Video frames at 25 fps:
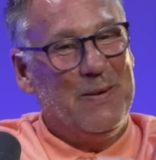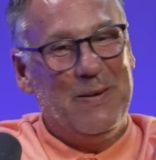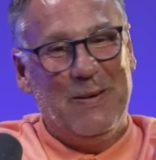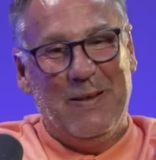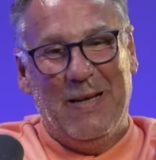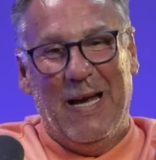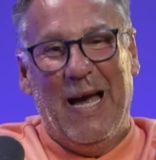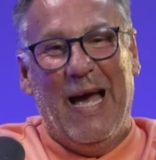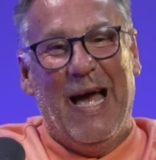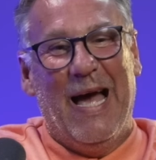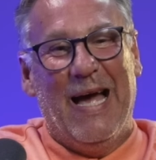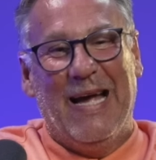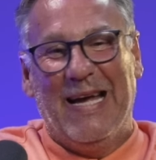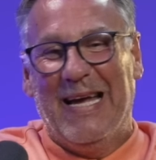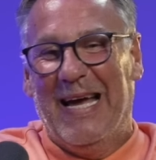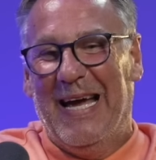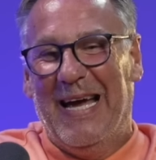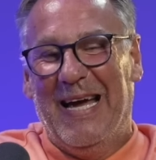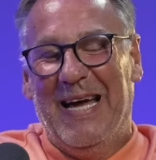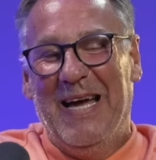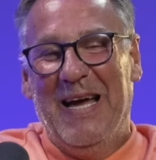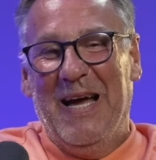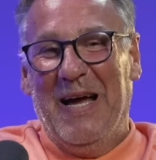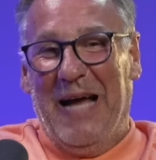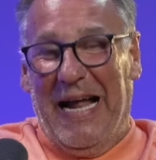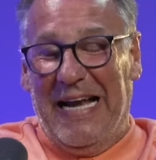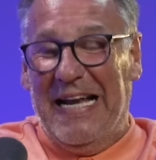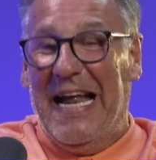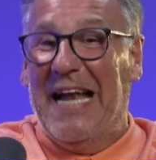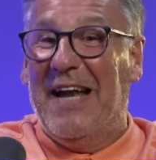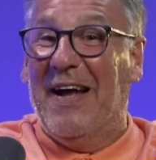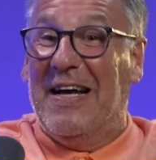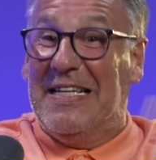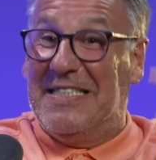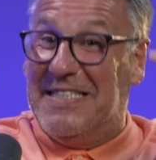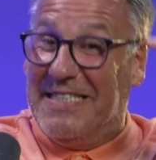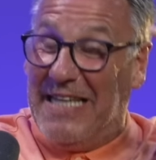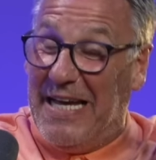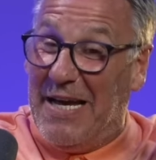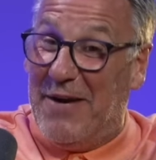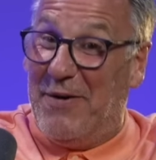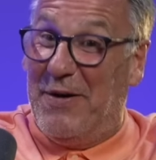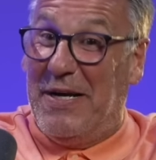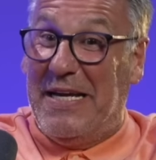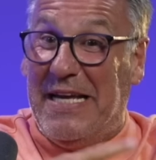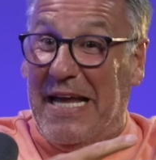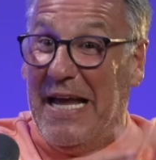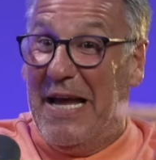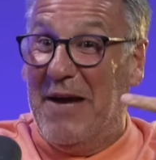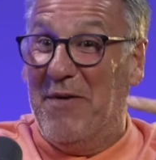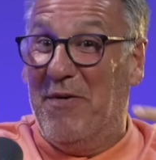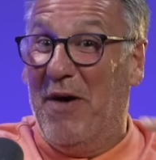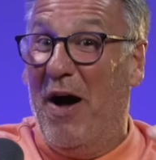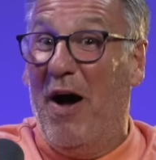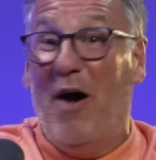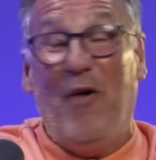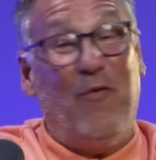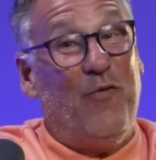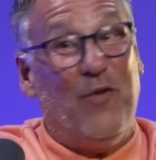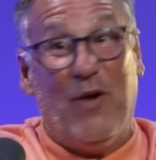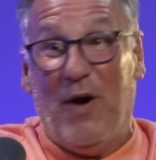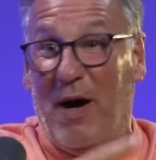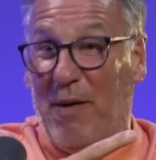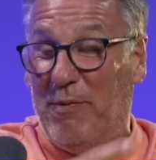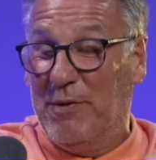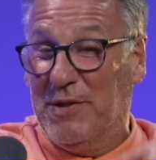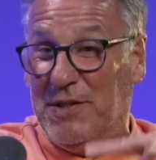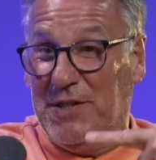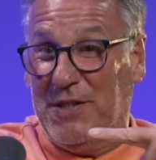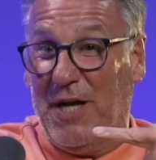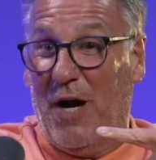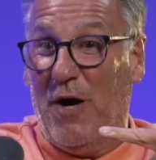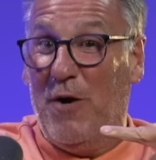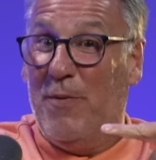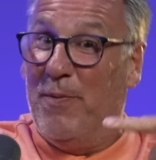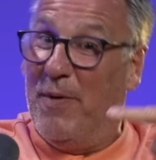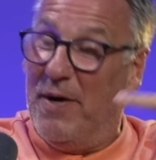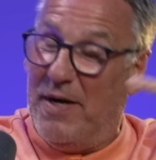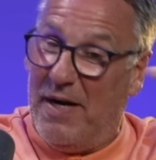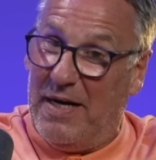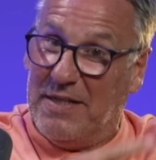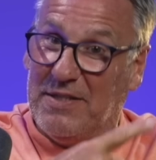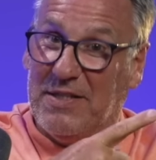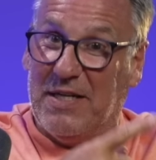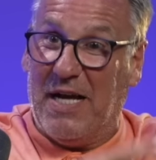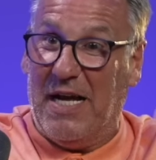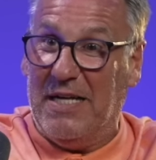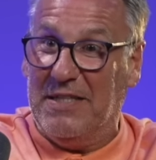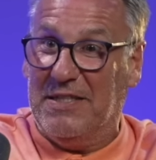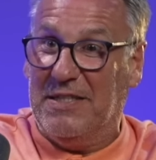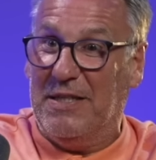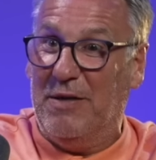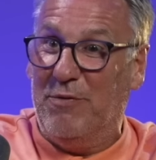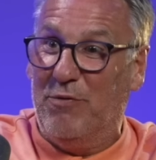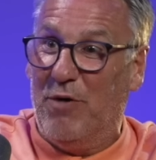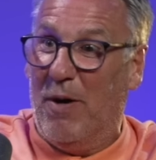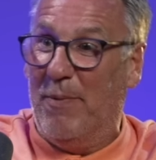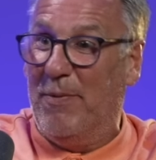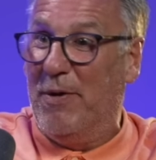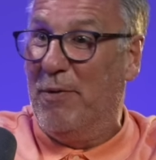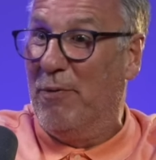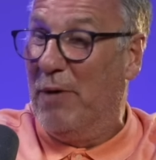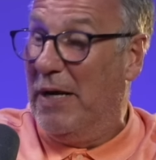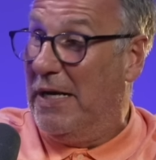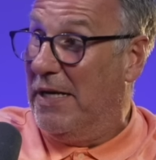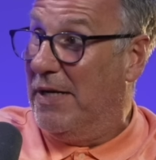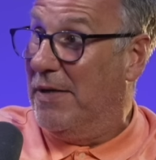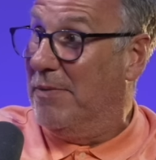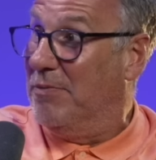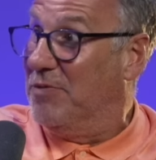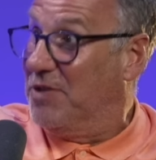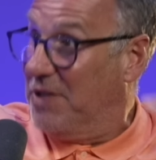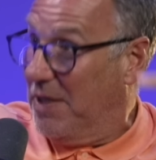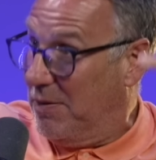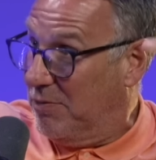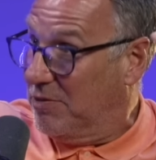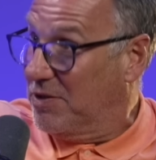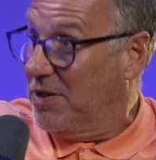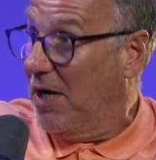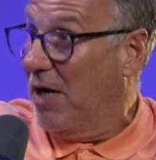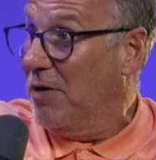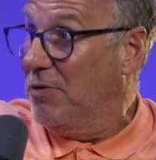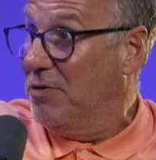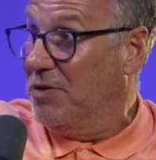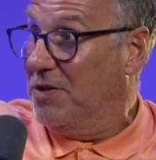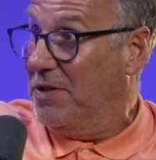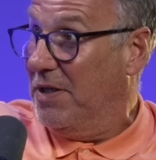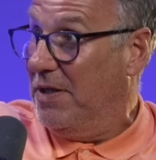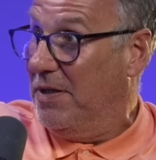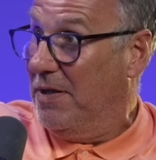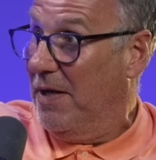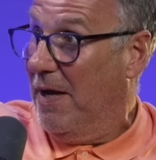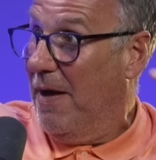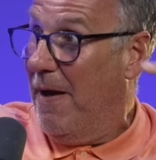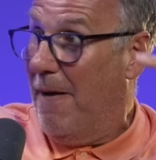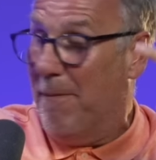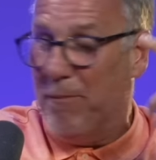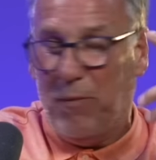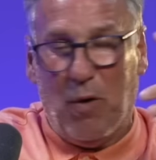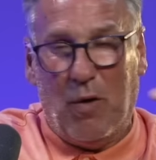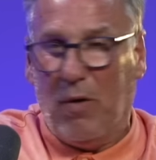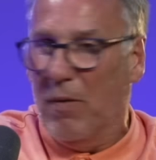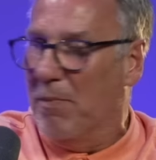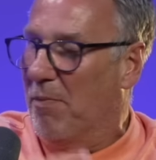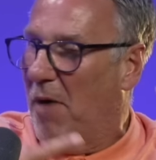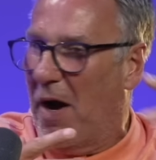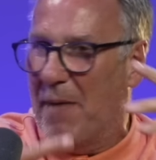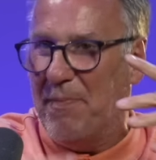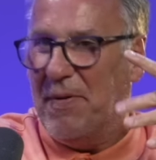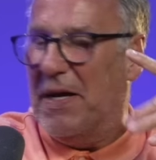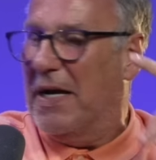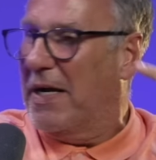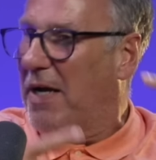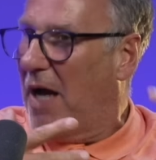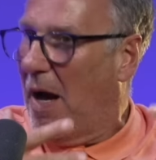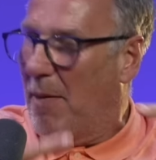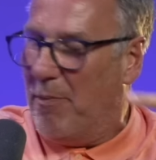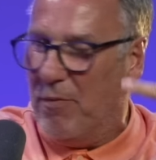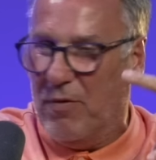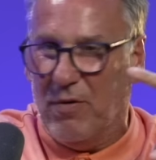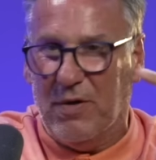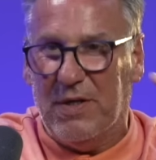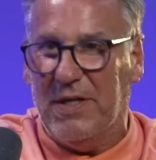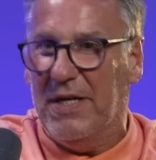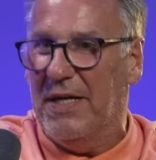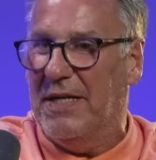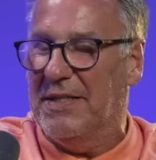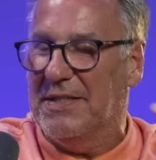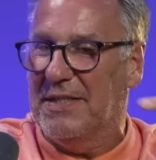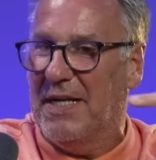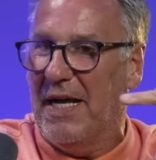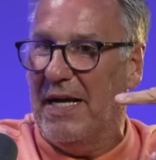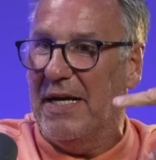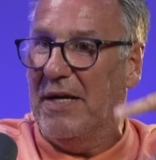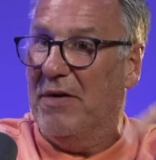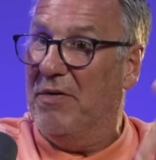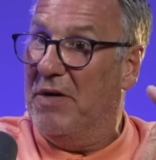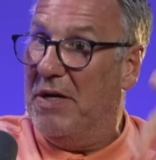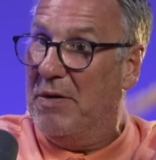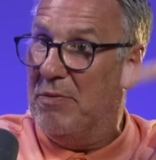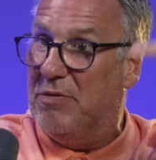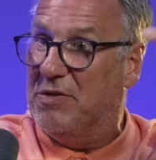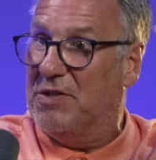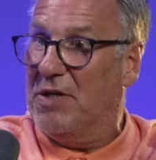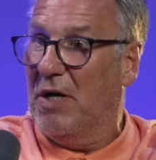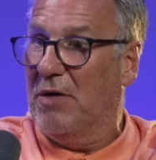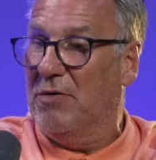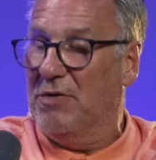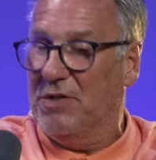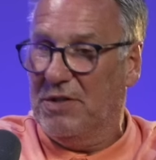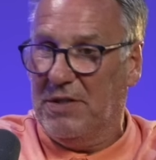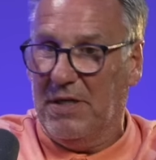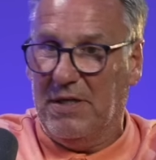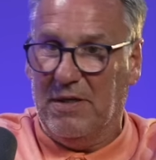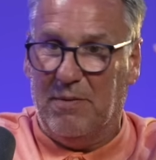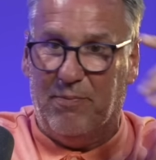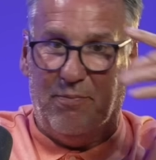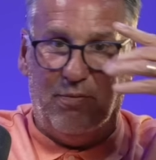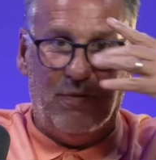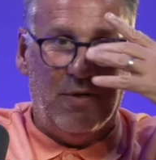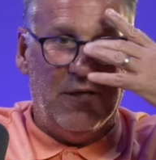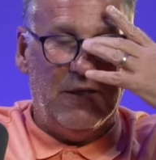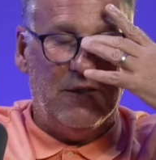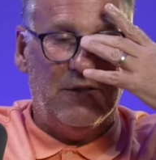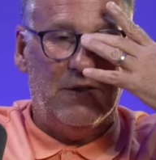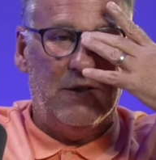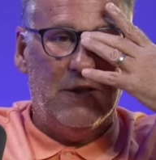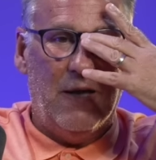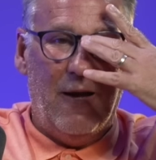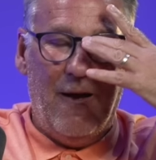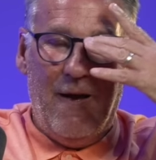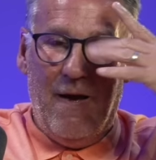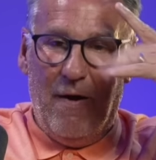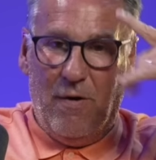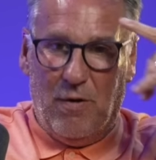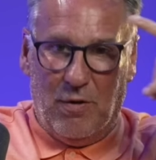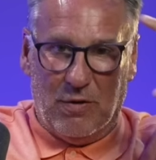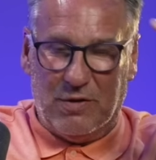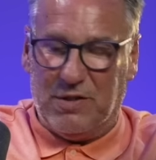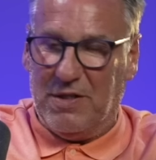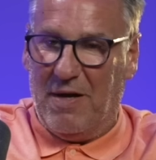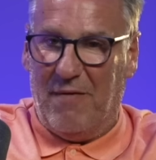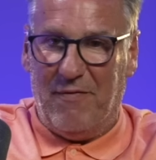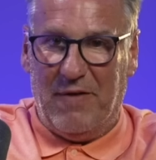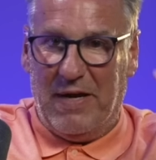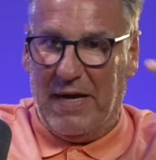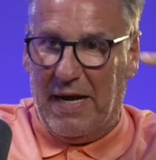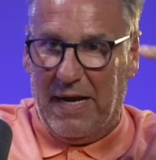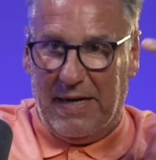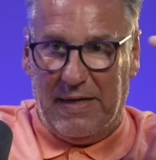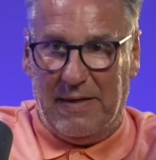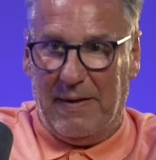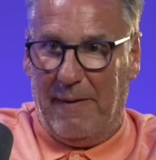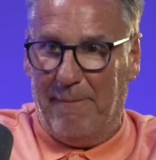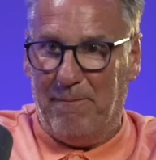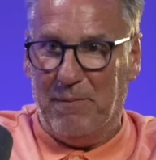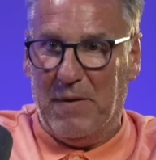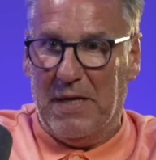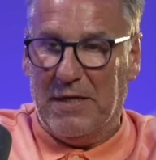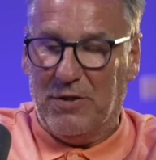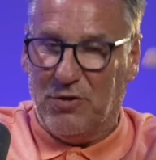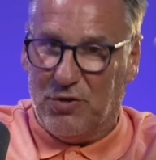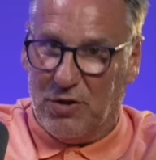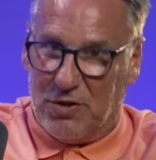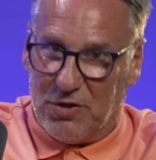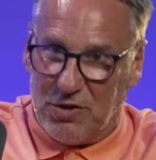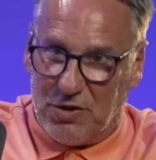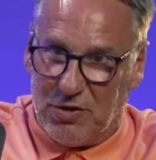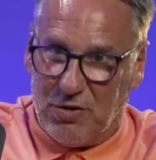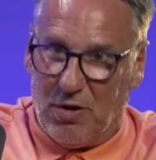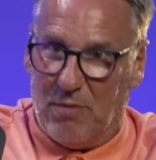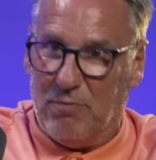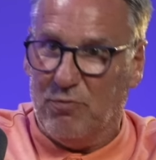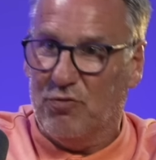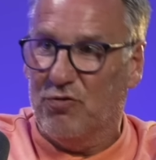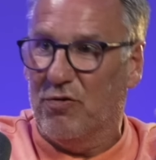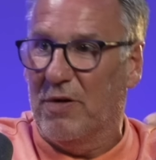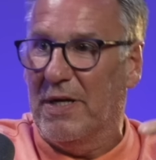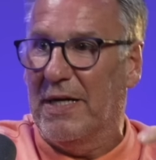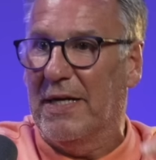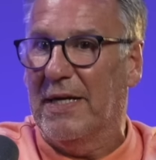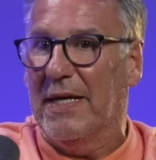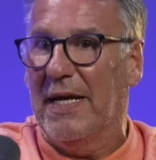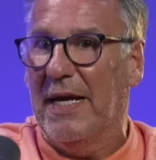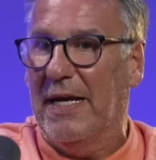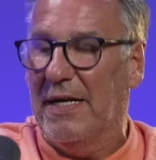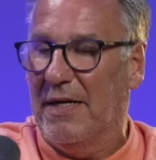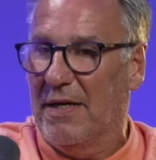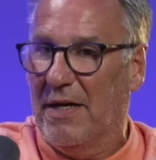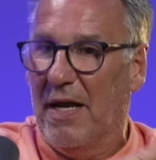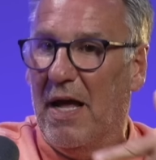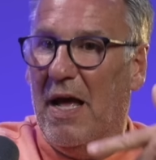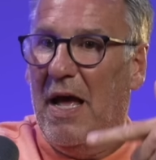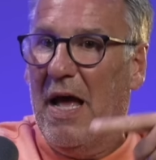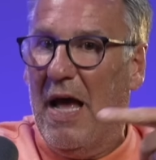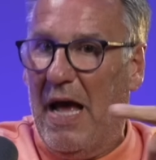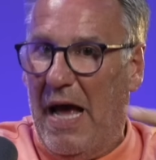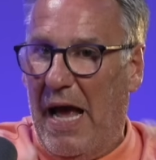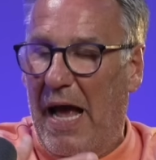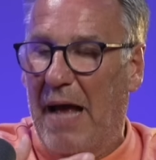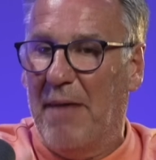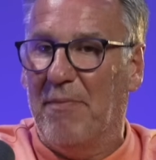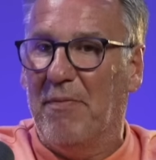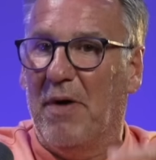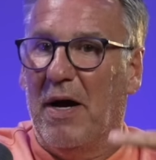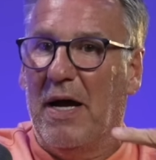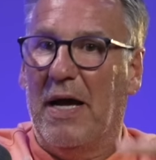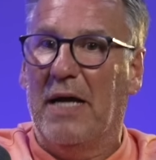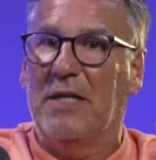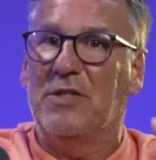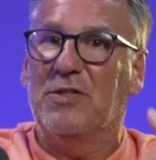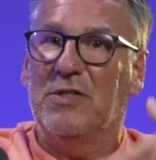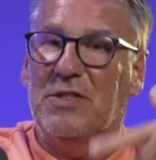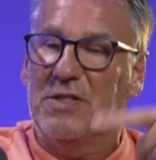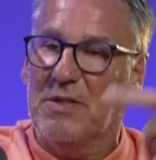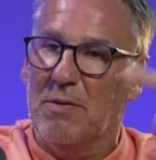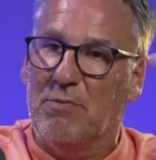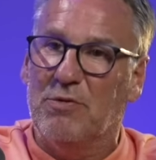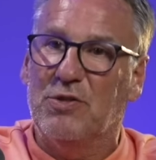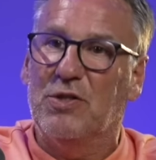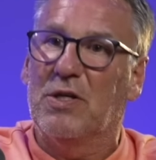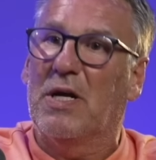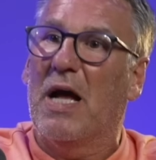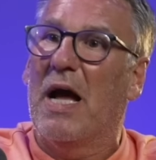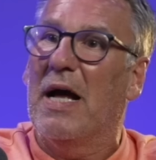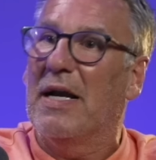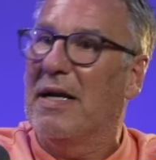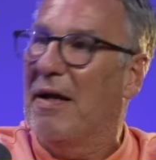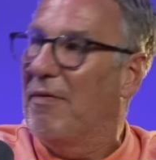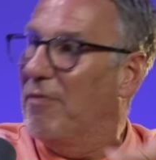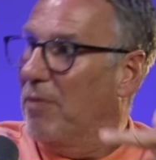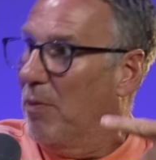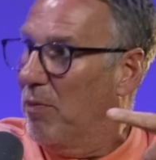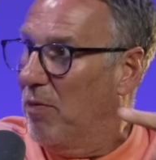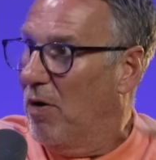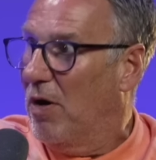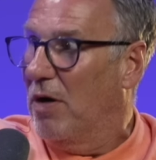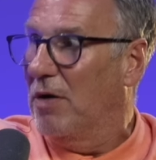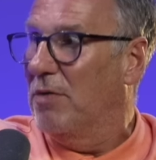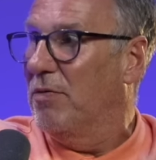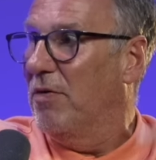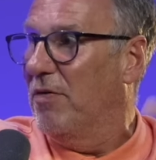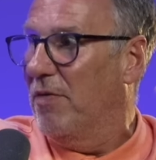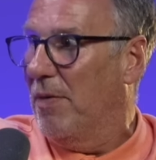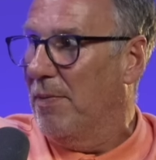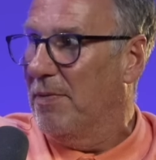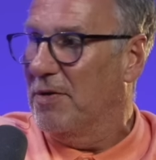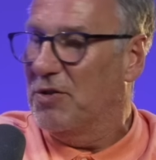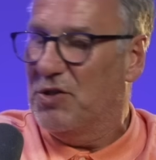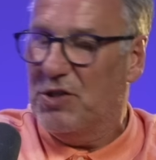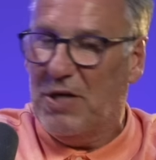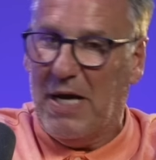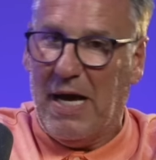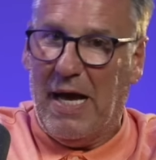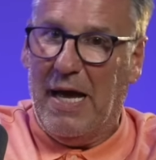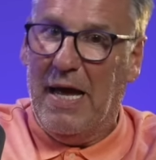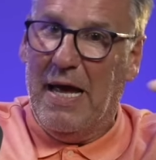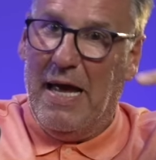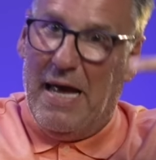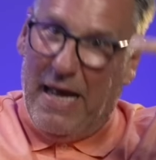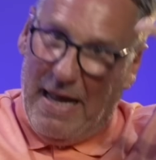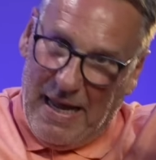Yeah, yeah. And then I see her a year after. I was sober and I had to go and see Robbie Williams. He was hosting, or it might be a couple of years later, he was hosting the Brits or something, and he just stopped drinking. And my agent said, would you go and have a word with him, a chat?